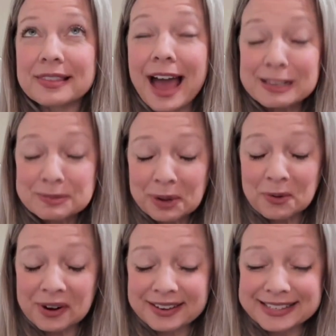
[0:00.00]
last
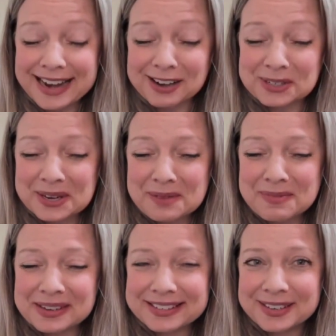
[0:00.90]
Bitcoin doesn't actually come
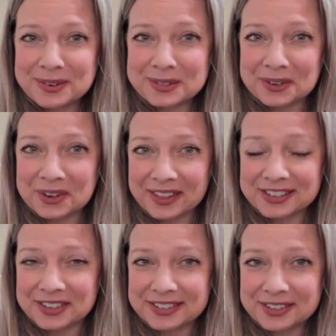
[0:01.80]
into
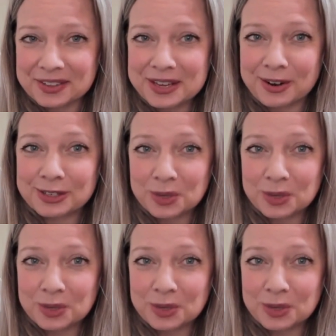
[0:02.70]
circulation until the year